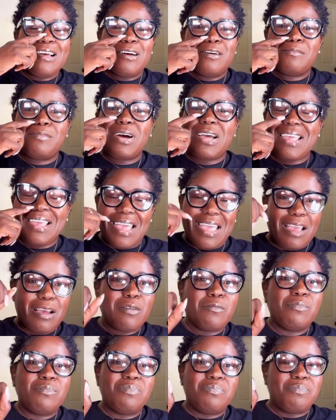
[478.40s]
But yeah,
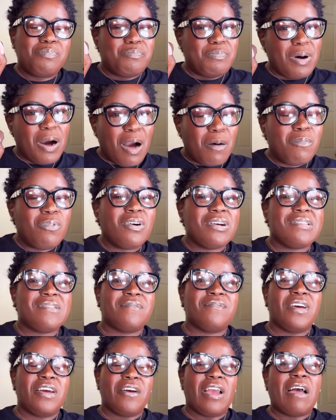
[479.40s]
Bob was
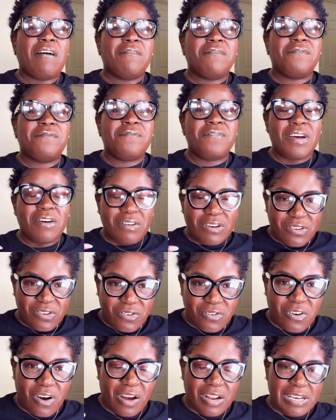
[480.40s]
a very
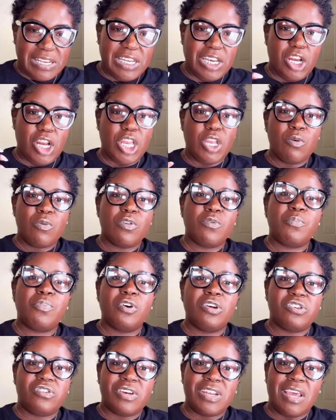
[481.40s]
strong leader. He was
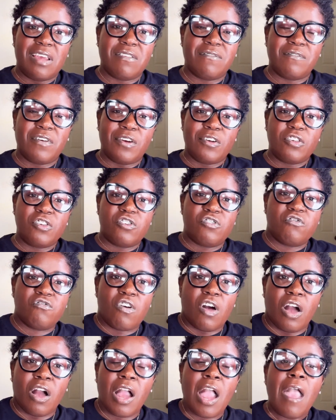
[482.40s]
portrayed as very
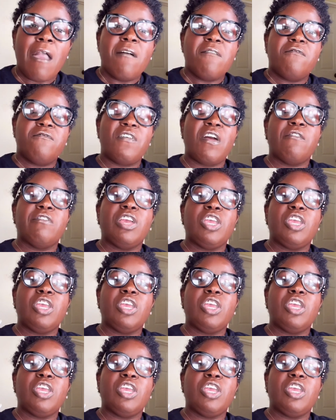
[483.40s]
strong, very